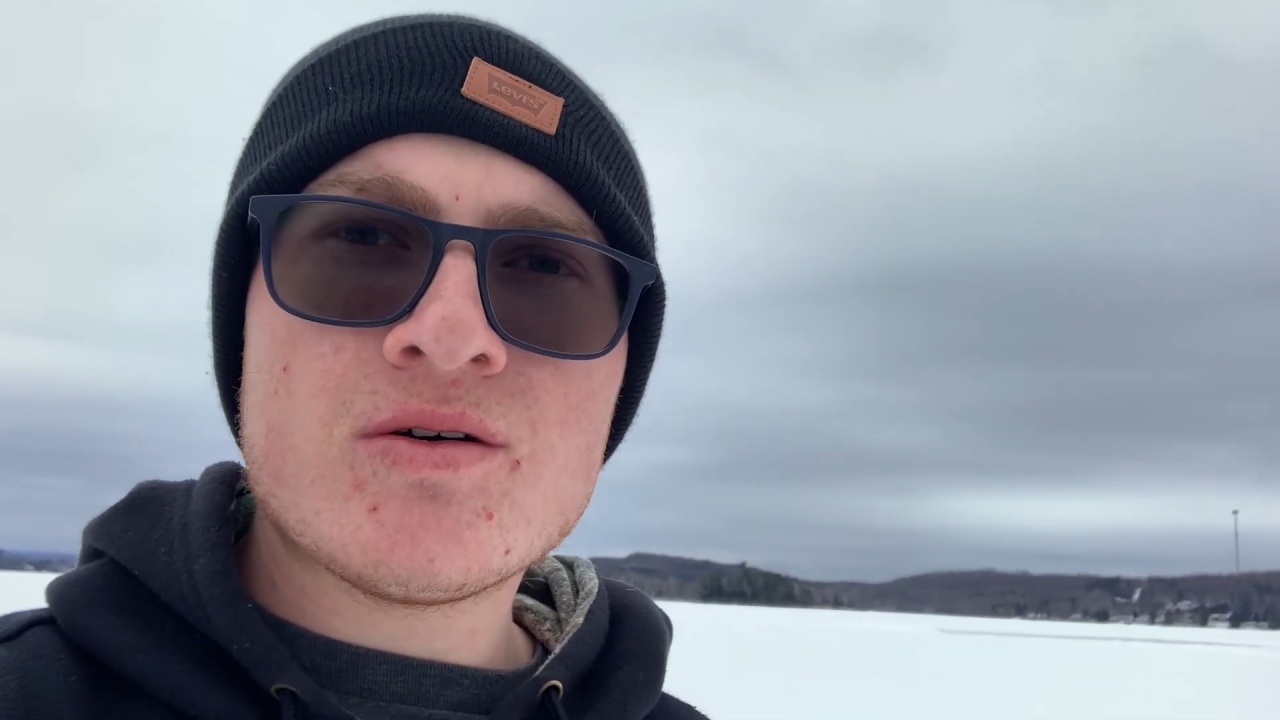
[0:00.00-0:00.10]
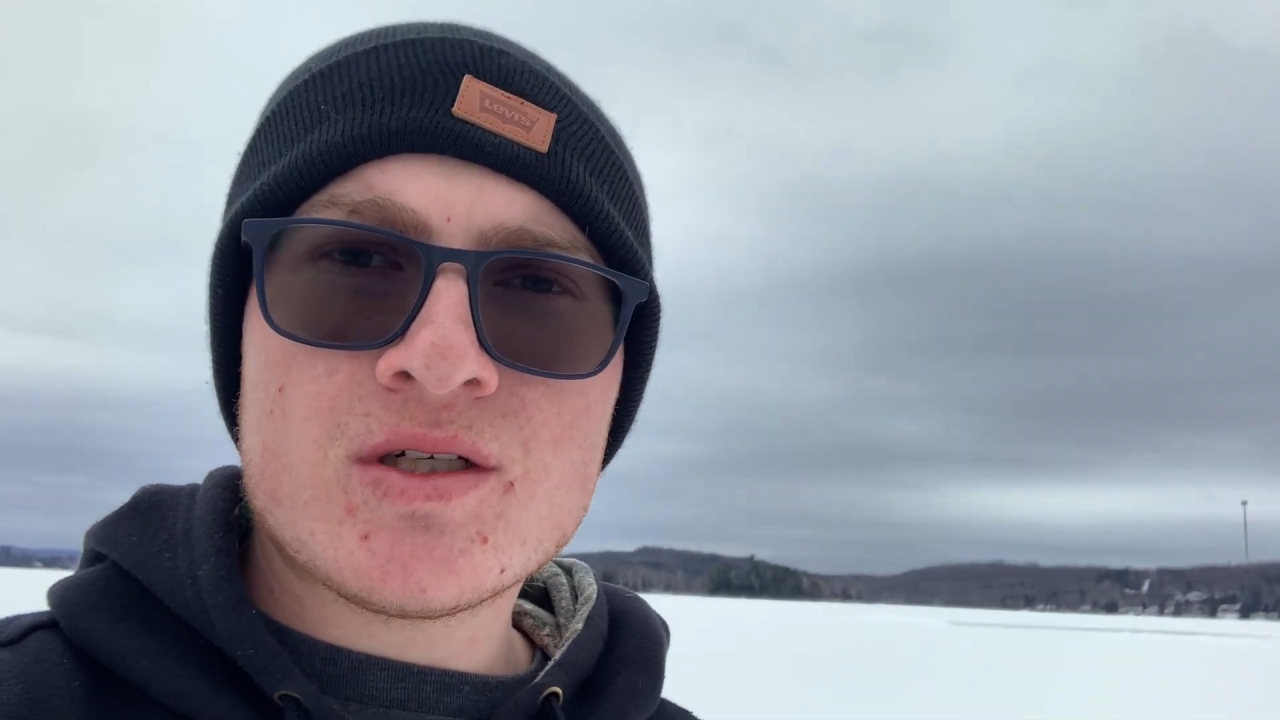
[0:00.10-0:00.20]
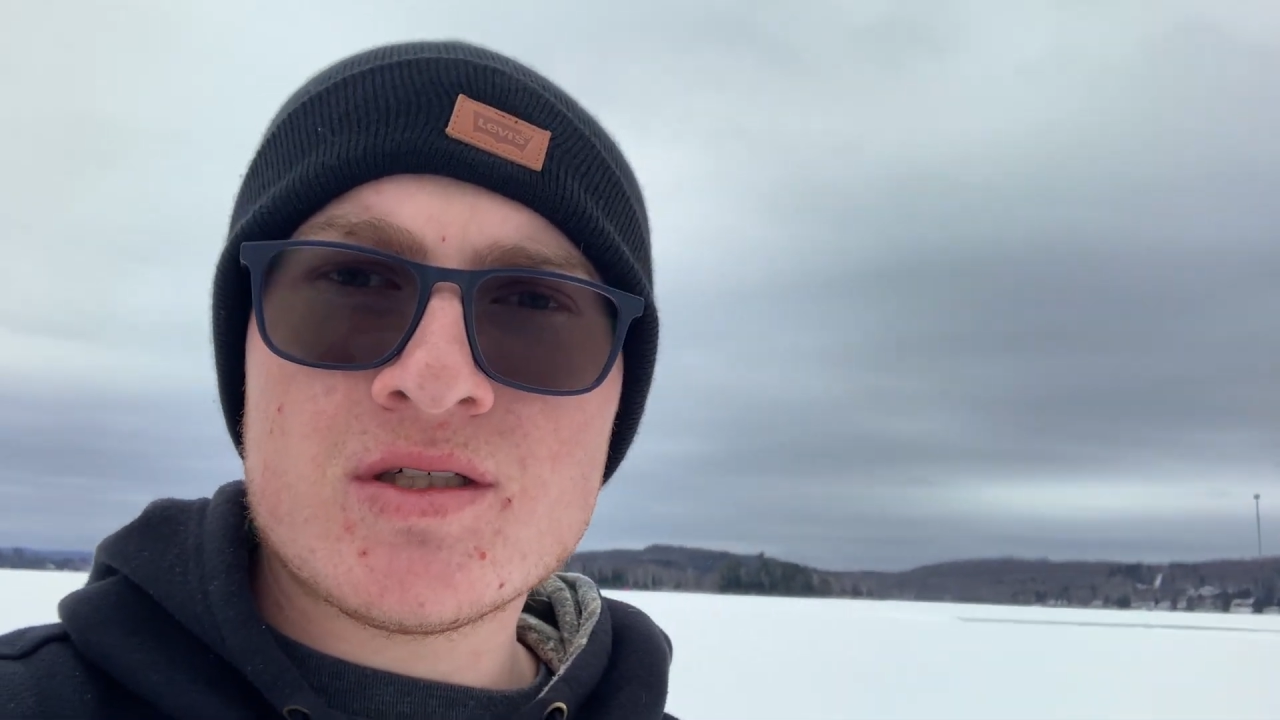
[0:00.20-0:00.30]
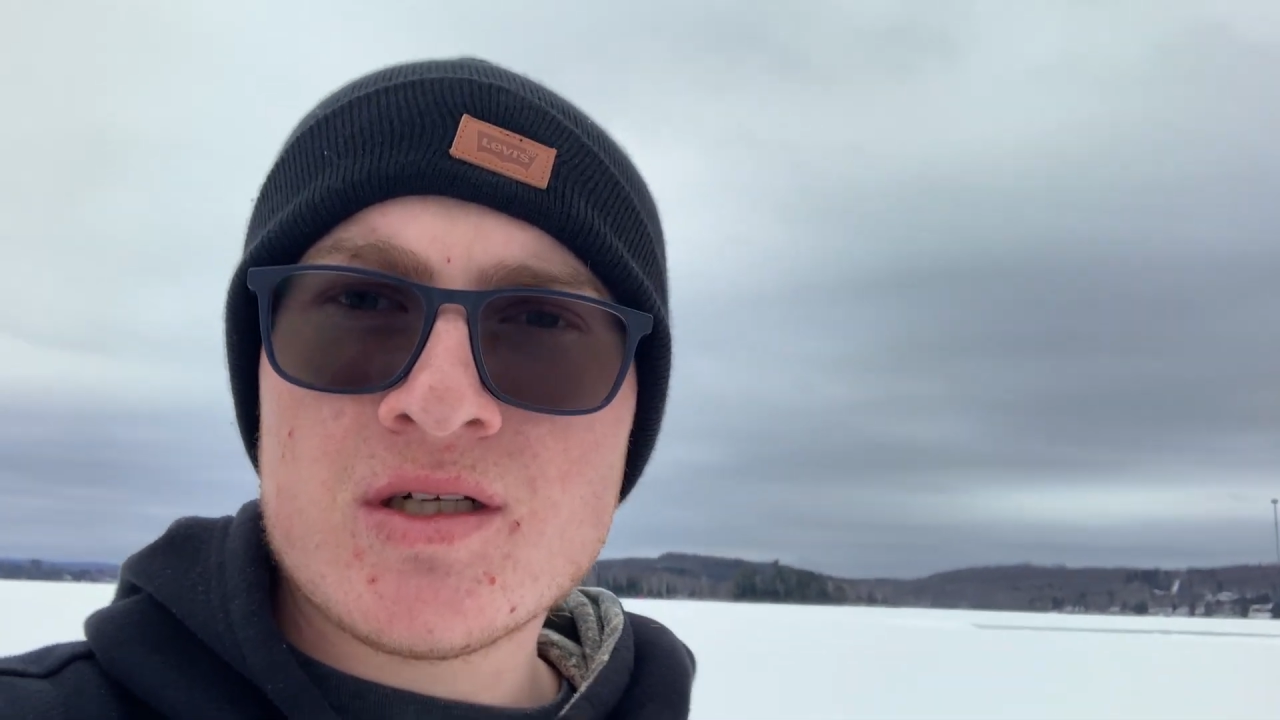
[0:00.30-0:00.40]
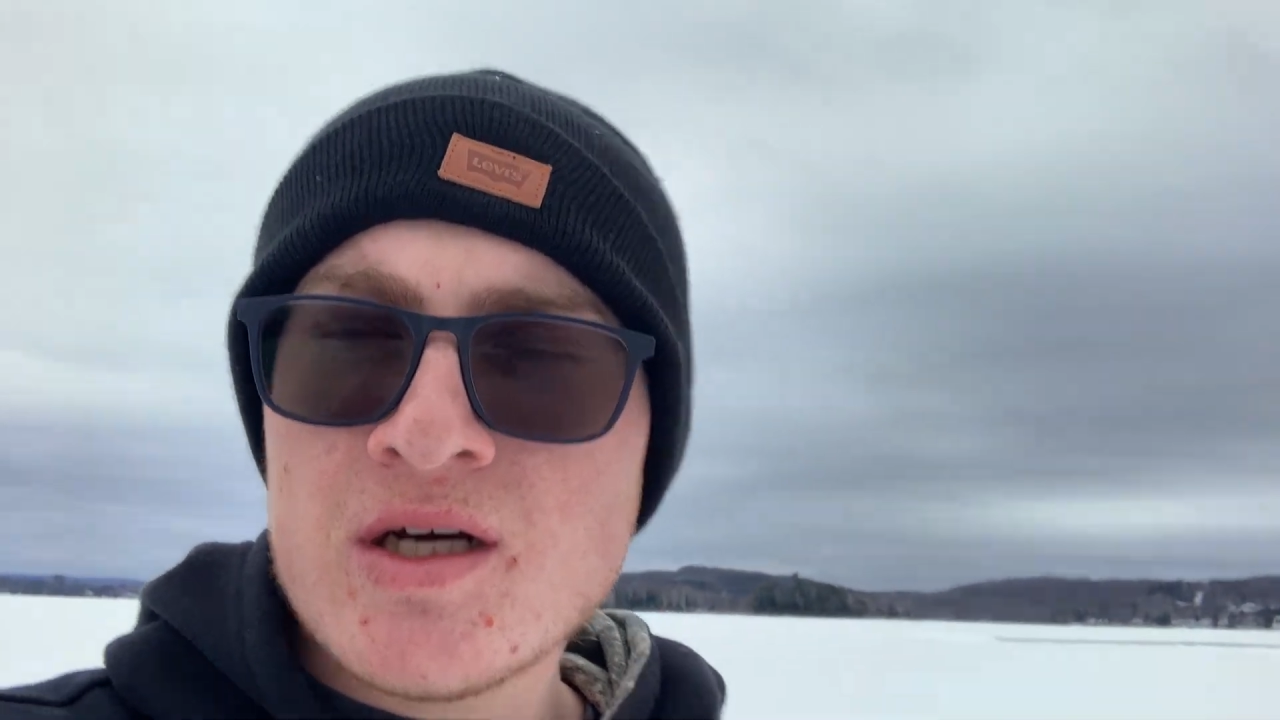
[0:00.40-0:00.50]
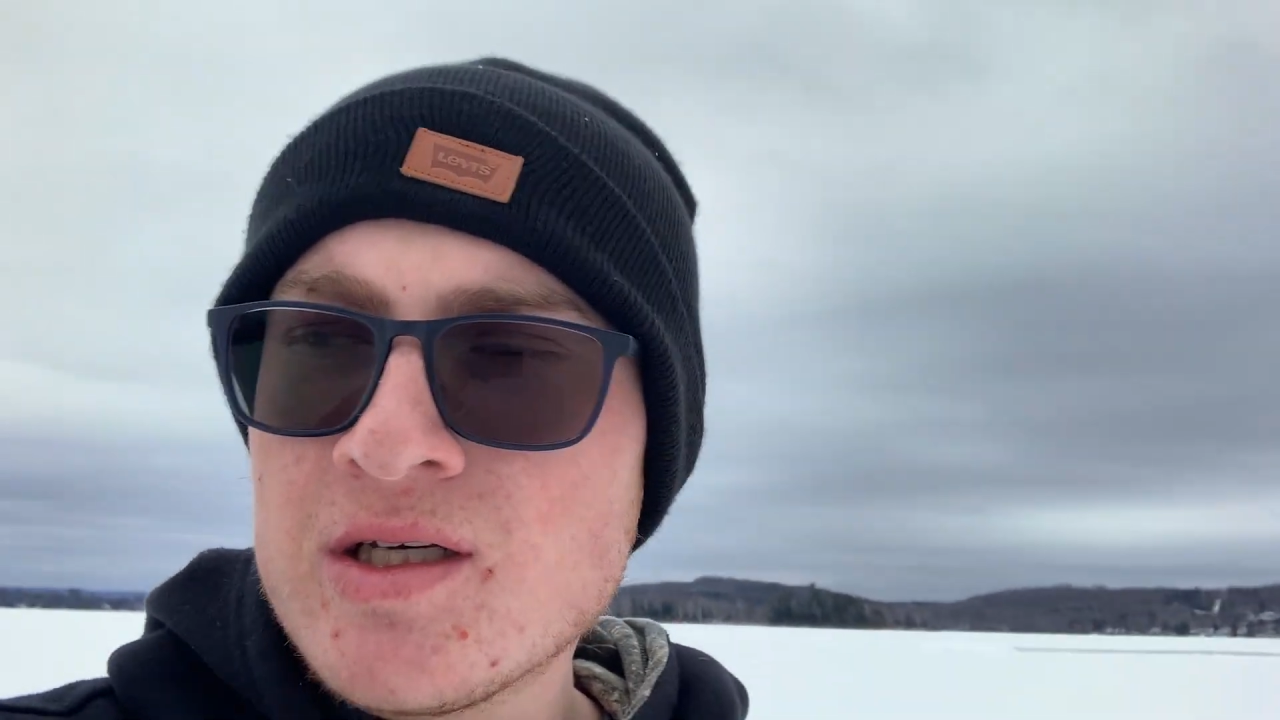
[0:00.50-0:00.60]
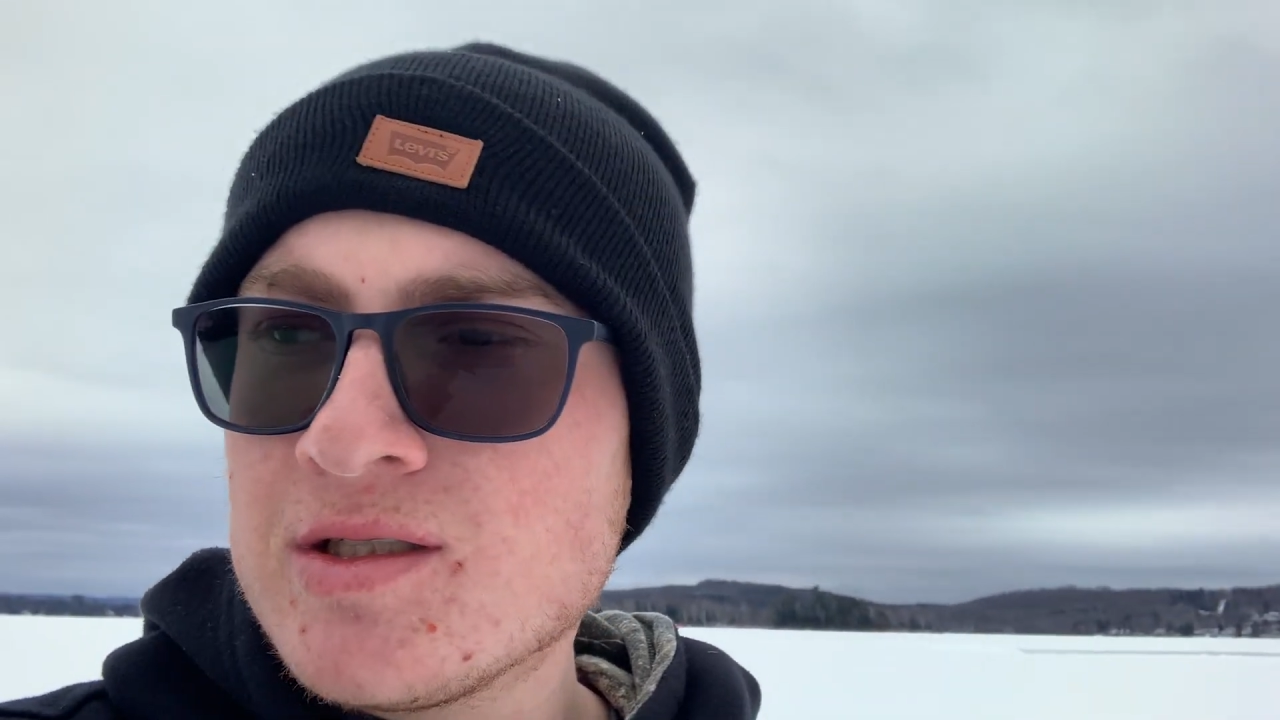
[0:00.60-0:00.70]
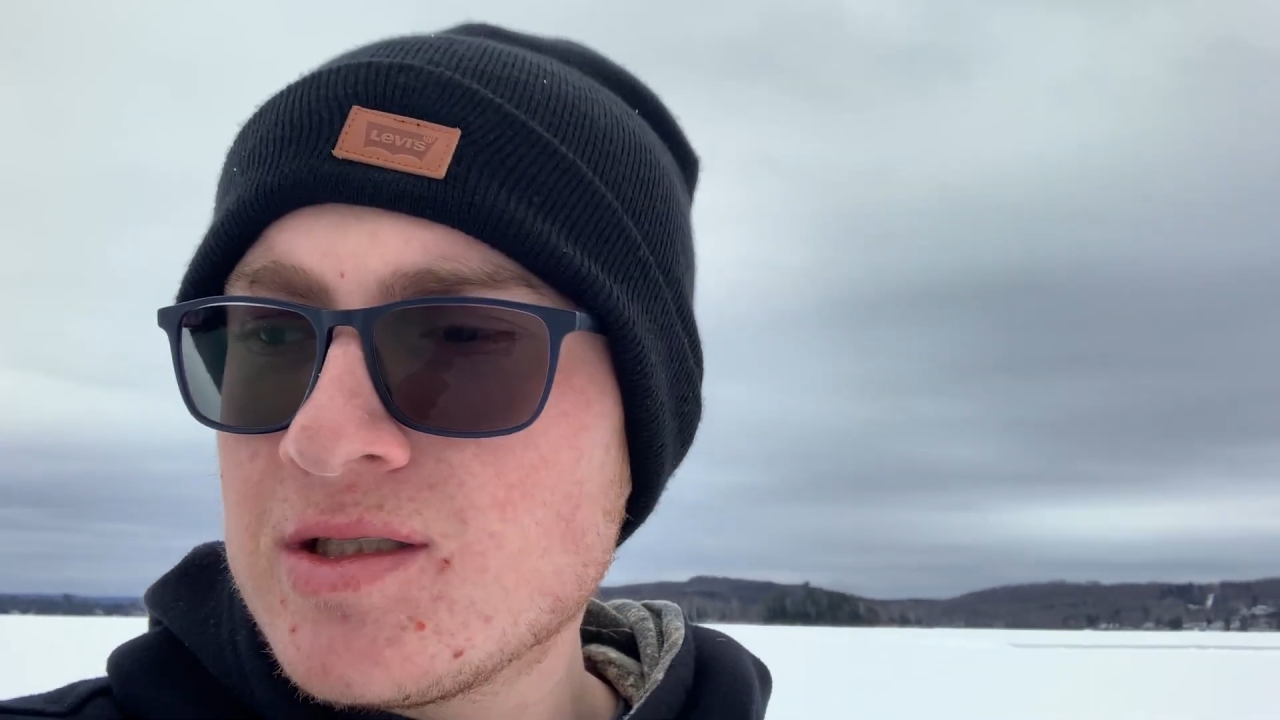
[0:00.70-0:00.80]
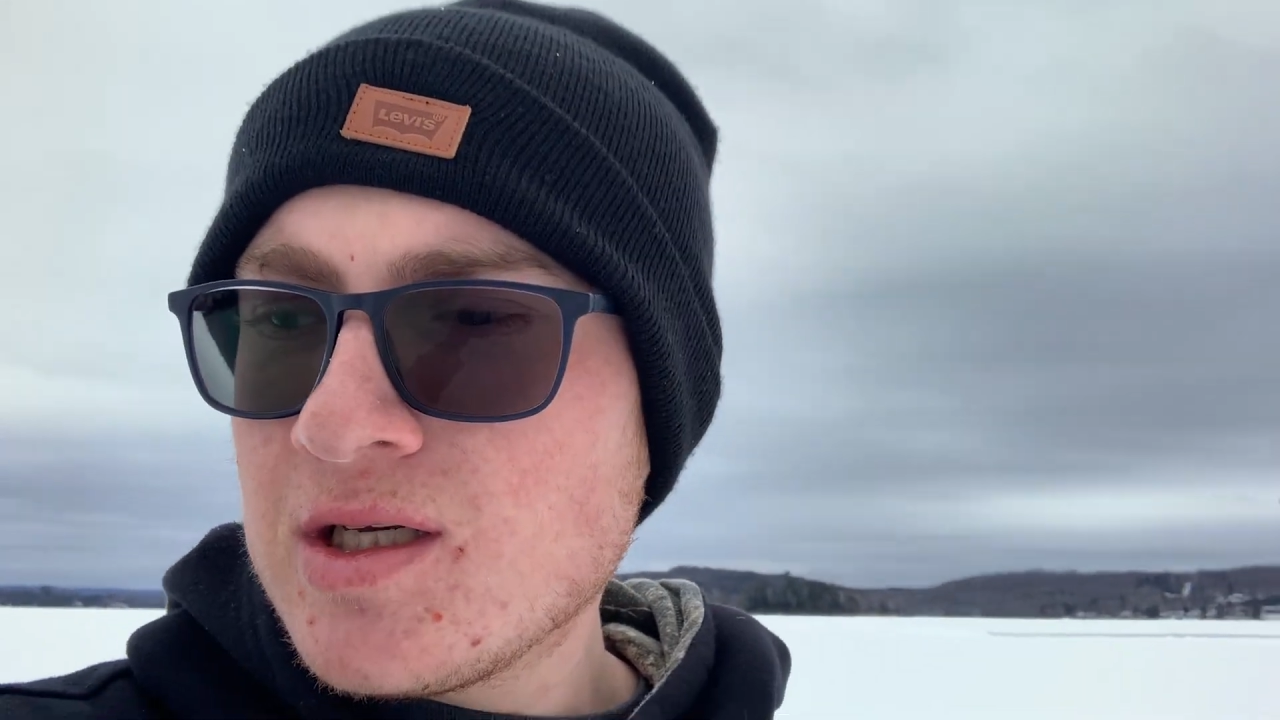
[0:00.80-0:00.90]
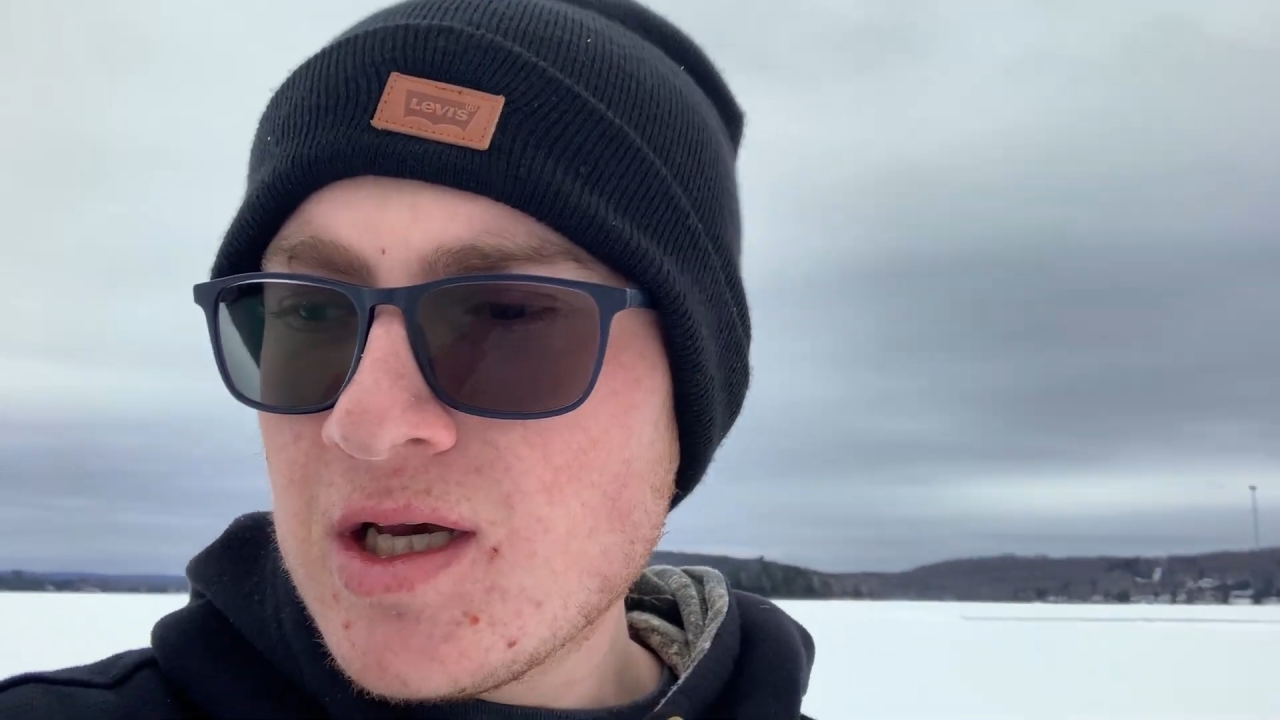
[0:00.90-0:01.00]
which is
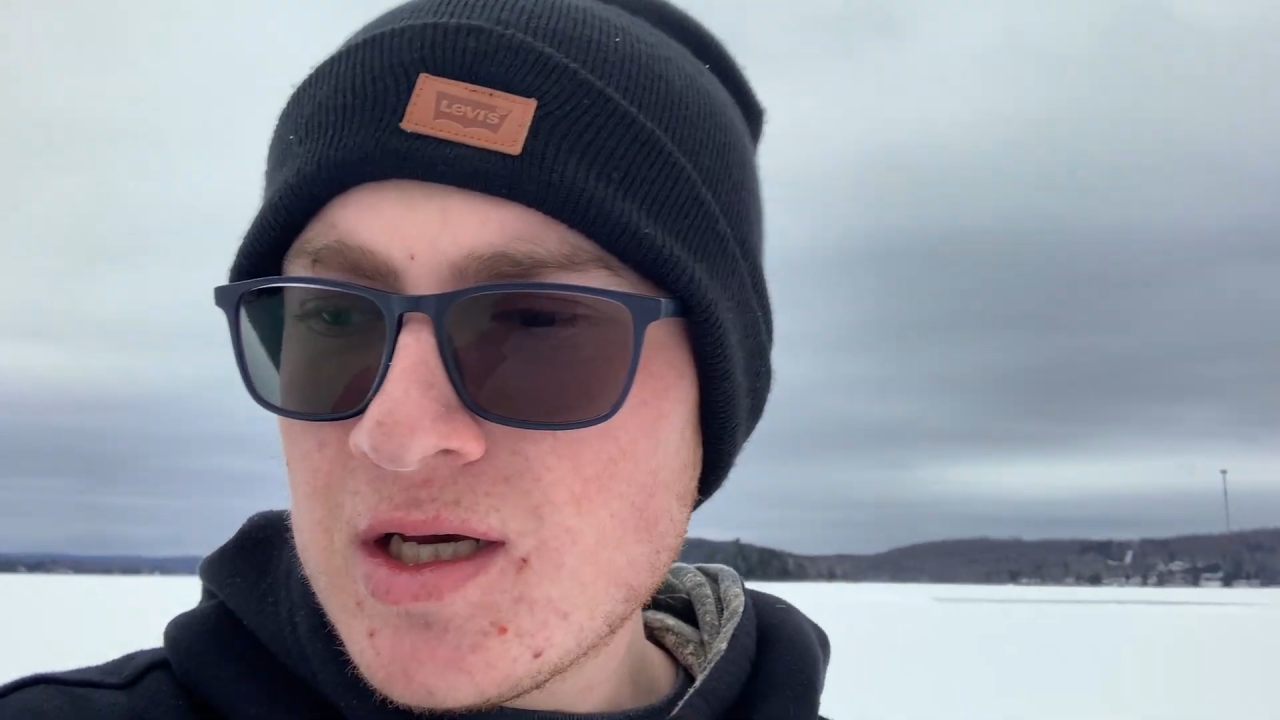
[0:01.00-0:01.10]
nice.